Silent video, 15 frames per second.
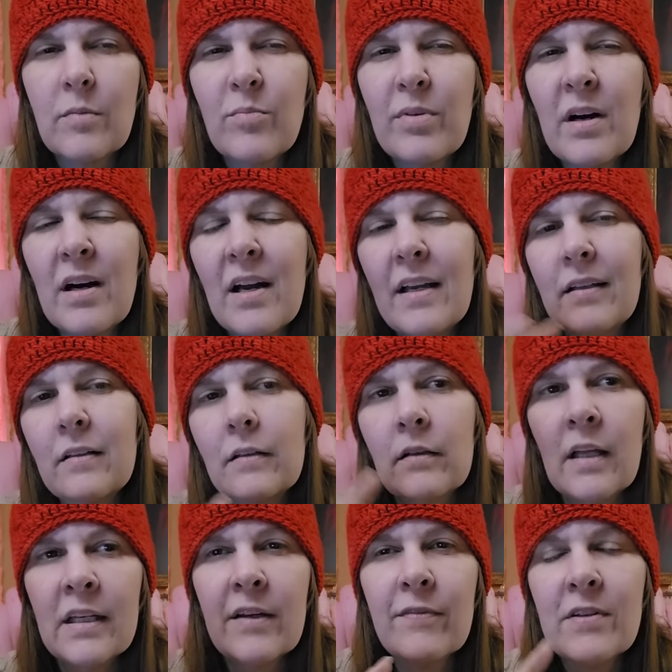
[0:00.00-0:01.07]
But
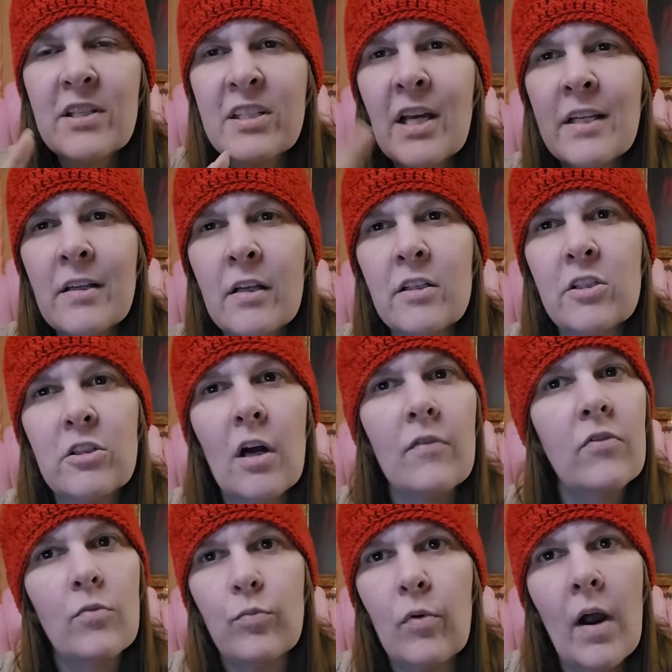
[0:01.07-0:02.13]
like if it's sitting on the shelf
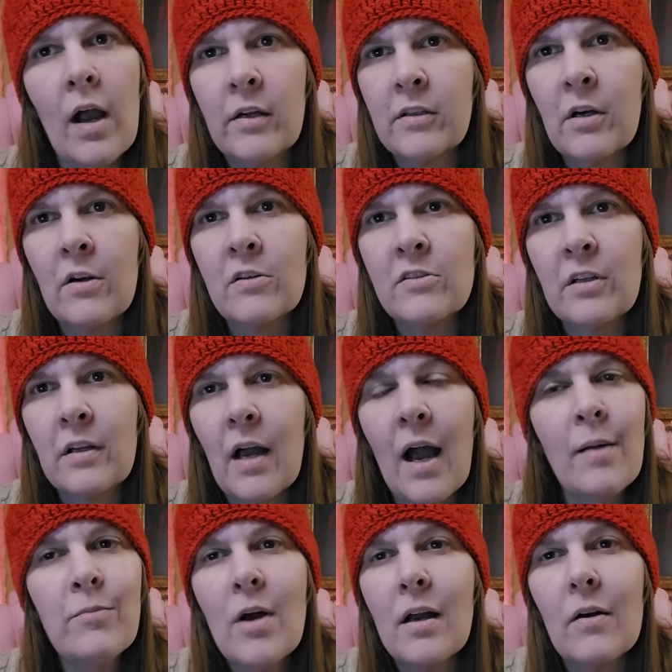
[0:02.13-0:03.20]
with brown yarns,
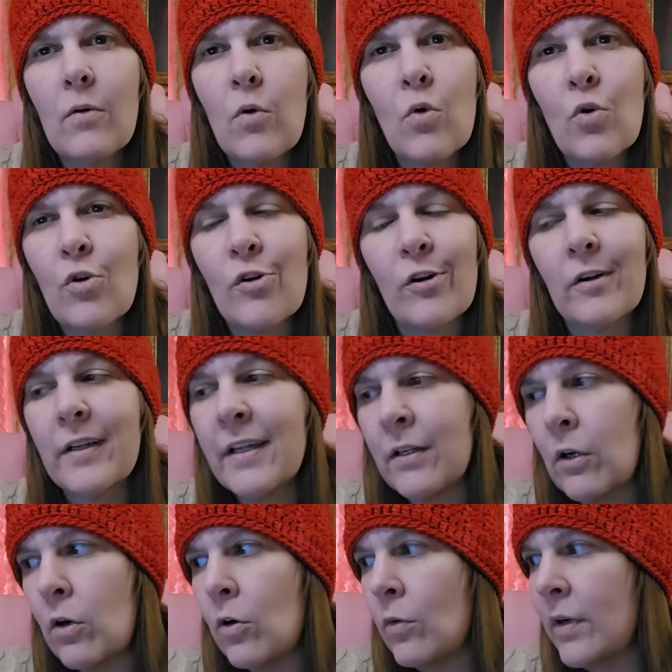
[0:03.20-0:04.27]
I'm not, or you
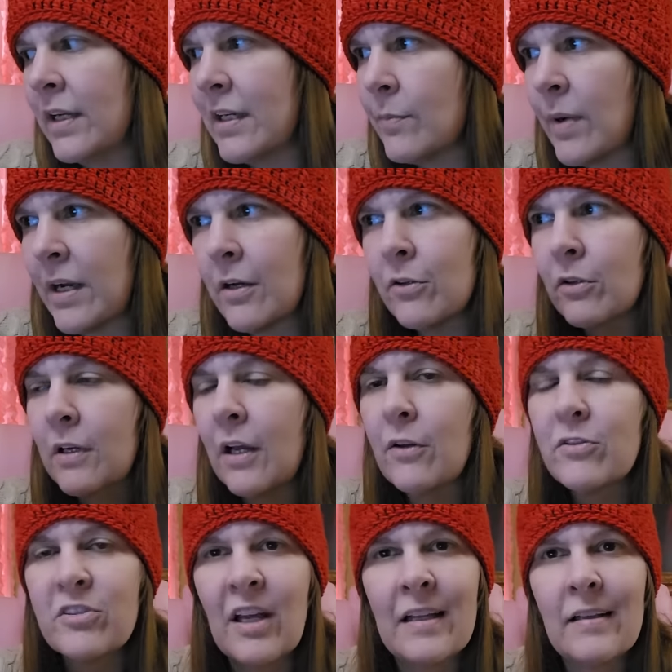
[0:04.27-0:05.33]
know, any of my other
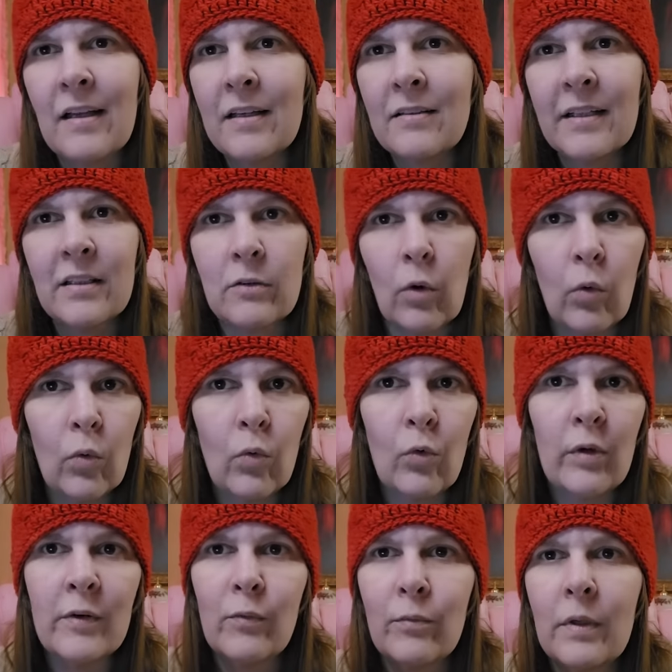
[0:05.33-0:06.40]
colors I like, like
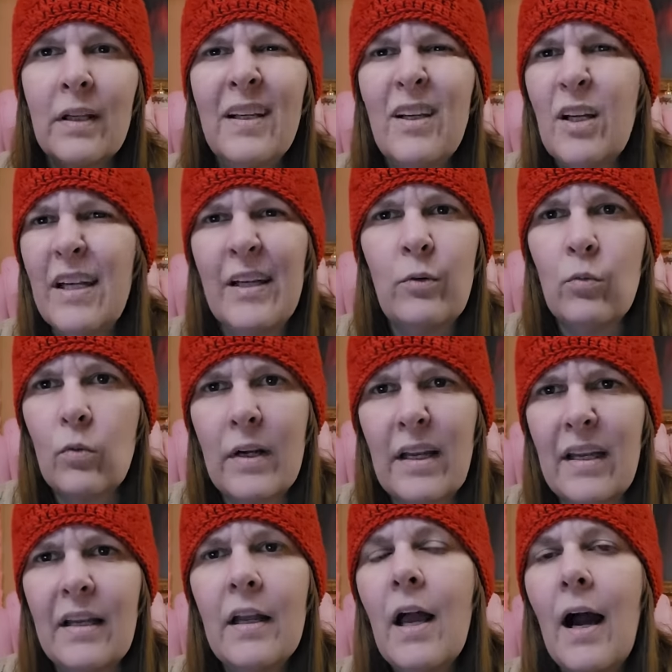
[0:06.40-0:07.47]
gold and, and
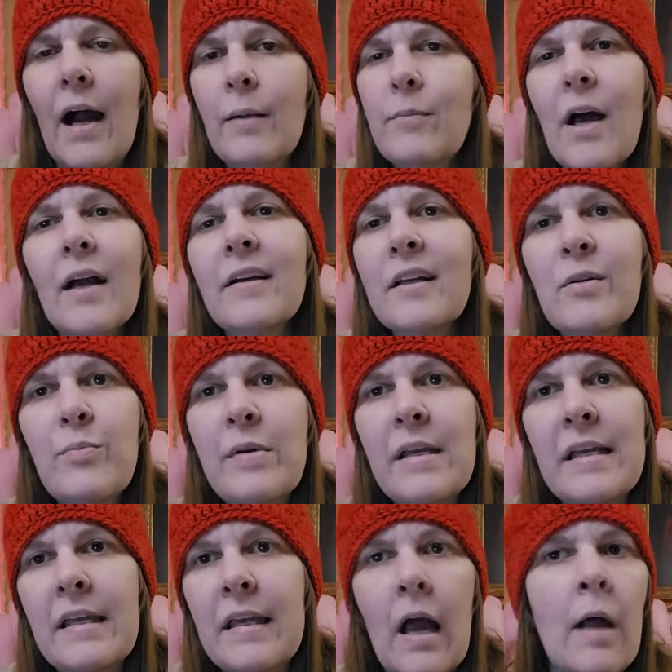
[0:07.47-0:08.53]
red, I'm not gonna
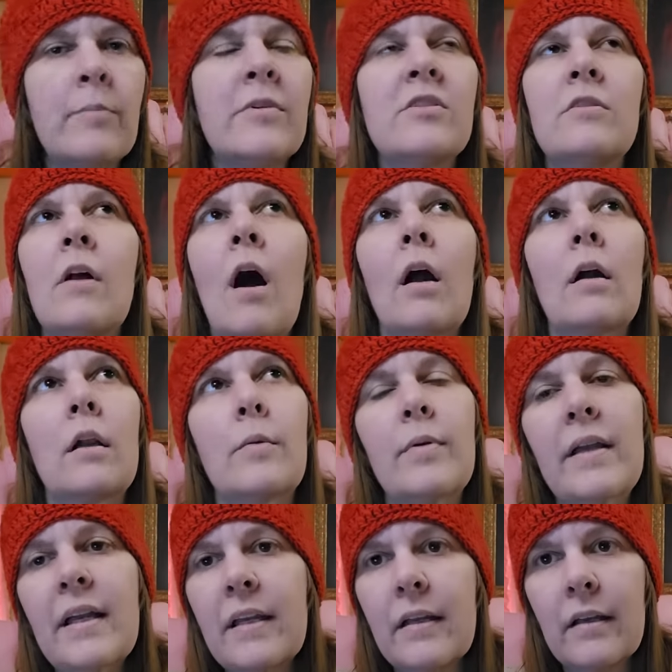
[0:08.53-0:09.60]
pick it. I'm just not gonna
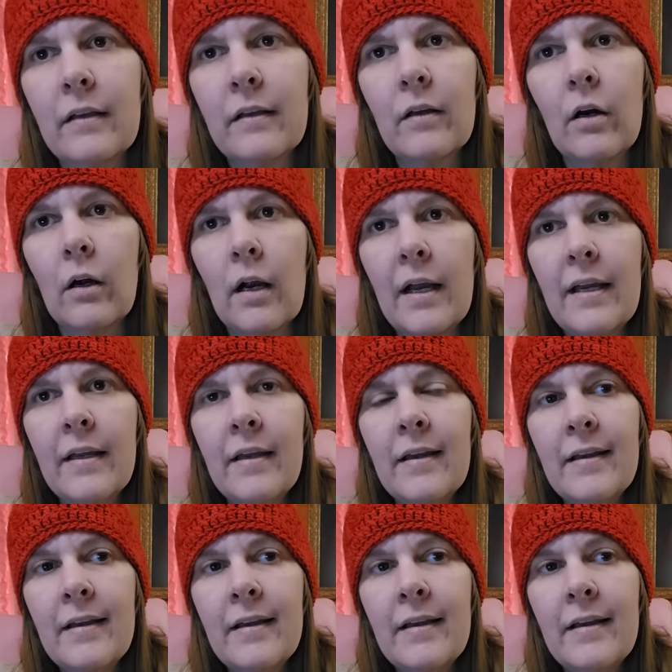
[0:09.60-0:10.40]
pick it, all right?